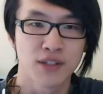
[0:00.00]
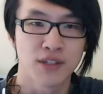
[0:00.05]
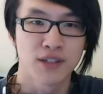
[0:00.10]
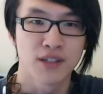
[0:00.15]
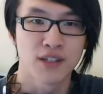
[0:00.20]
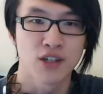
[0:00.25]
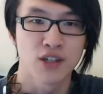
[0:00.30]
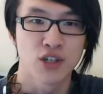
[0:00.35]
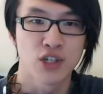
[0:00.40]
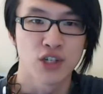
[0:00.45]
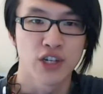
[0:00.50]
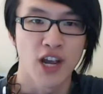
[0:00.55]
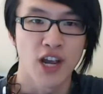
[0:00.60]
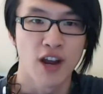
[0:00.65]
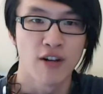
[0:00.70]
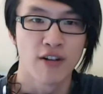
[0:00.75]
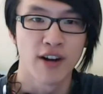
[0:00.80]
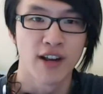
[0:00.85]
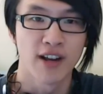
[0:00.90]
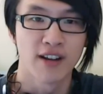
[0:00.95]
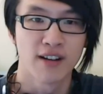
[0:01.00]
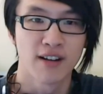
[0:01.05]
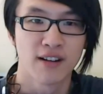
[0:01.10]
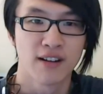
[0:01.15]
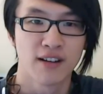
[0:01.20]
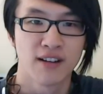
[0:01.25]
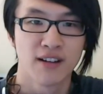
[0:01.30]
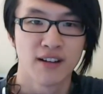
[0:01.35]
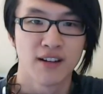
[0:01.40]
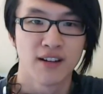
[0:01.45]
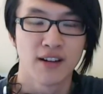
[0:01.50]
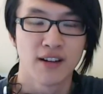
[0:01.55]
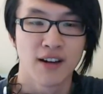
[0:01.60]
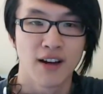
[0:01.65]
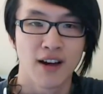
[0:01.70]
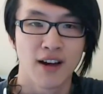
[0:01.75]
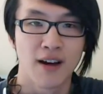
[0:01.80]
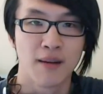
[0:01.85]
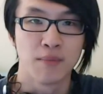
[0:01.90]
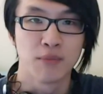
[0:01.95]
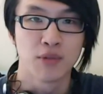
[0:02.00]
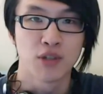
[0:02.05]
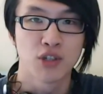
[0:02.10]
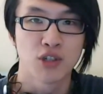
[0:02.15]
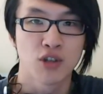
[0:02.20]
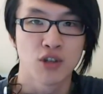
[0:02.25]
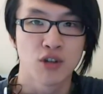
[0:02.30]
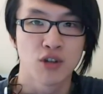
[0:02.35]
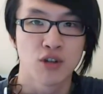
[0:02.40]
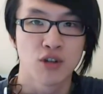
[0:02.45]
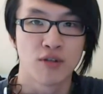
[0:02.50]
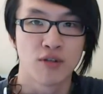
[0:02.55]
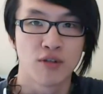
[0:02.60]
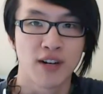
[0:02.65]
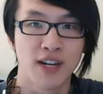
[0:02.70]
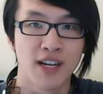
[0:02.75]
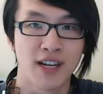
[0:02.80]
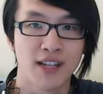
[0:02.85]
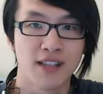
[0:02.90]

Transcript: sharing um, screens.